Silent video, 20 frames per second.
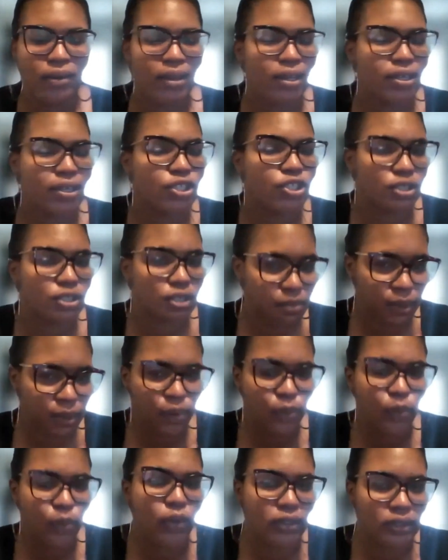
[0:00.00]
cushion
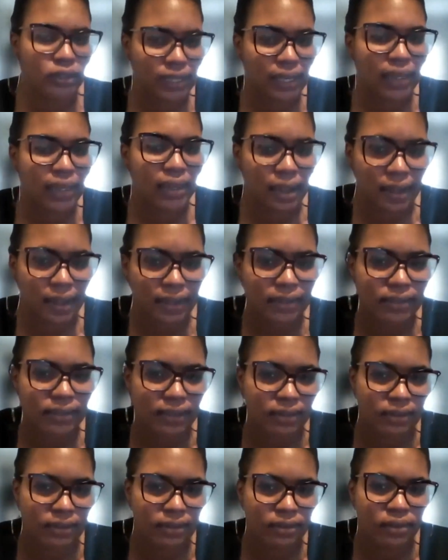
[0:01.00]
me once I got
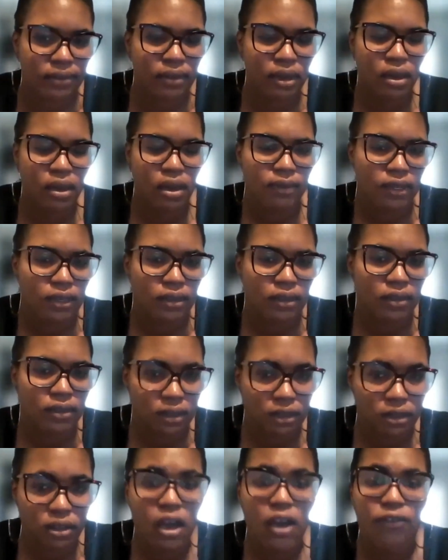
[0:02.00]
to
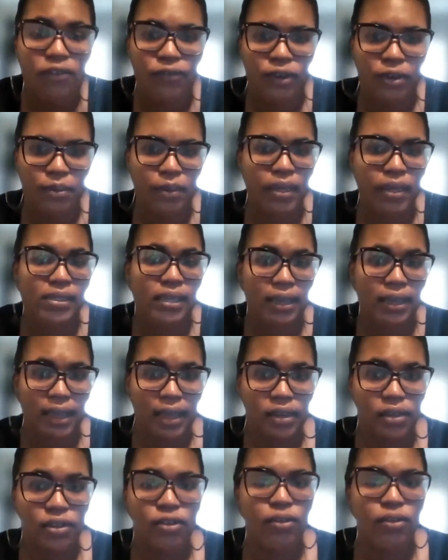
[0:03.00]
the law firm, because I
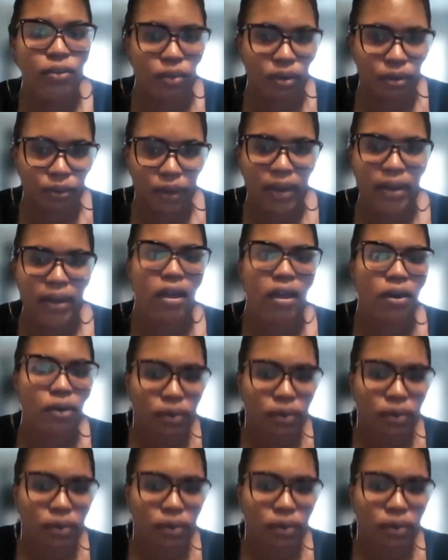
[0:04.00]
kind of knew already,